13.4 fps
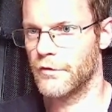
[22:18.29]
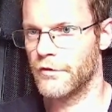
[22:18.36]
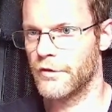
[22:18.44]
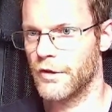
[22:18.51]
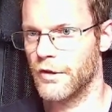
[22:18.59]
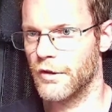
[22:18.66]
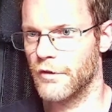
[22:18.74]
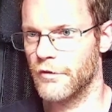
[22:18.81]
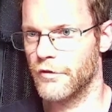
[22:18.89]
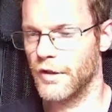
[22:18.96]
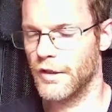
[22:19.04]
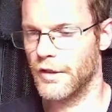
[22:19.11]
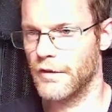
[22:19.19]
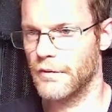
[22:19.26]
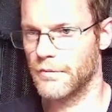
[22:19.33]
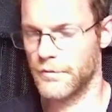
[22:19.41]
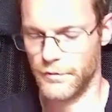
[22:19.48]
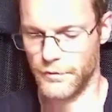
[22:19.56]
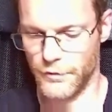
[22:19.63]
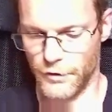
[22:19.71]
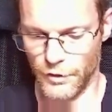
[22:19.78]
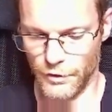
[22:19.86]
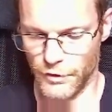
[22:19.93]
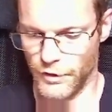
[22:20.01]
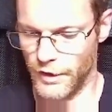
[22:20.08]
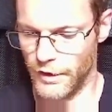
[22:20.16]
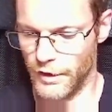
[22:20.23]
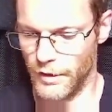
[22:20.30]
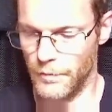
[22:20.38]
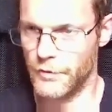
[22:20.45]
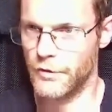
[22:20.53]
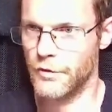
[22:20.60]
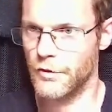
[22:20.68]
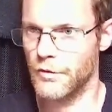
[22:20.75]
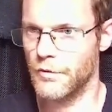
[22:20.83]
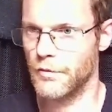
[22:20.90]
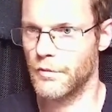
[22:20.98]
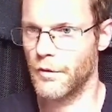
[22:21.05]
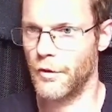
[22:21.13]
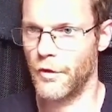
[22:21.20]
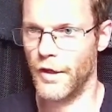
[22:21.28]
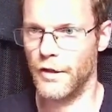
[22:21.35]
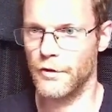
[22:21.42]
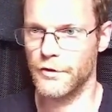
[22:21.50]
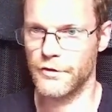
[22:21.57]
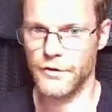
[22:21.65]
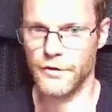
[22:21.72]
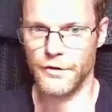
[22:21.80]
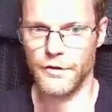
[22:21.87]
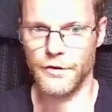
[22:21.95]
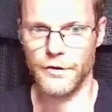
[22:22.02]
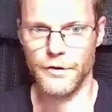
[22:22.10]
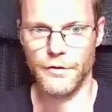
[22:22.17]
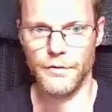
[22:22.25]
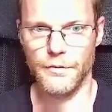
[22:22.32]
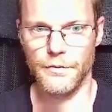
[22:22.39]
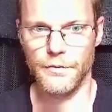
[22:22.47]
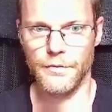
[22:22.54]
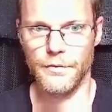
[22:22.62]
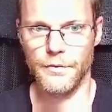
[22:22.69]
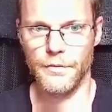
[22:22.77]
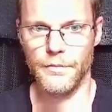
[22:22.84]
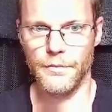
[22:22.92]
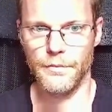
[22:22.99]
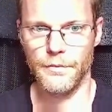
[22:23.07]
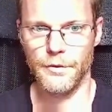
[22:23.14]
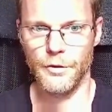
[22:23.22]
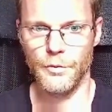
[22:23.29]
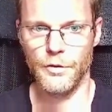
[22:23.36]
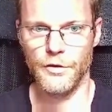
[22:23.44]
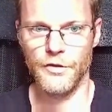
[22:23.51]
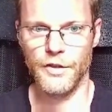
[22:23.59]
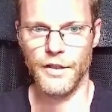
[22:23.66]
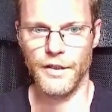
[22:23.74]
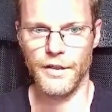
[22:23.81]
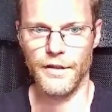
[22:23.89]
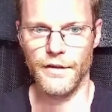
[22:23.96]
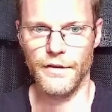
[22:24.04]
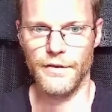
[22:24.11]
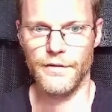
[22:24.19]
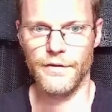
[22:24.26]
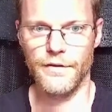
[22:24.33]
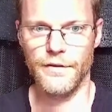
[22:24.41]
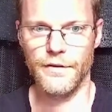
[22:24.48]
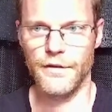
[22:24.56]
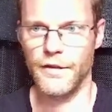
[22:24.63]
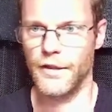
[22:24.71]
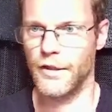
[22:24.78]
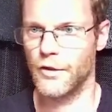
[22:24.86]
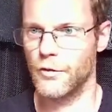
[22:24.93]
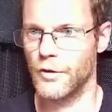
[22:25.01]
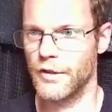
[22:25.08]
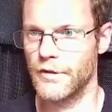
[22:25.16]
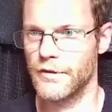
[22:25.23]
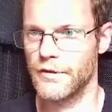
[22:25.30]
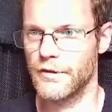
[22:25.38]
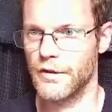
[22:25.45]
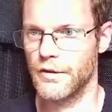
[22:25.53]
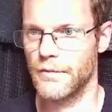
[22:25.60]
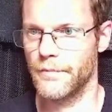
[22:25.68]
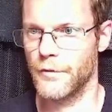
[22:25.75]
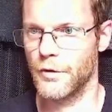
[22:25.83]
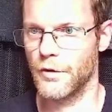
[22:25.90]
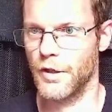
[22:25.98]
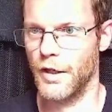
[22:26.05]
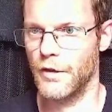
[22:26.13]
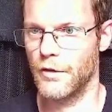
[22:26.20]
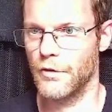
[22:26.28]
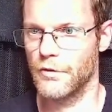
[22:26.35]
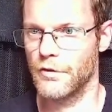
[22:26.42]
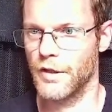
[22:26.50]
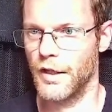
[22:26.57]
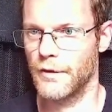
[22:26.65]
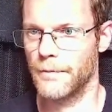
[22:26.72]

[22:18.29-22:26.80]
So if I turn that up to 1000, you will see it's increased, so you can use that.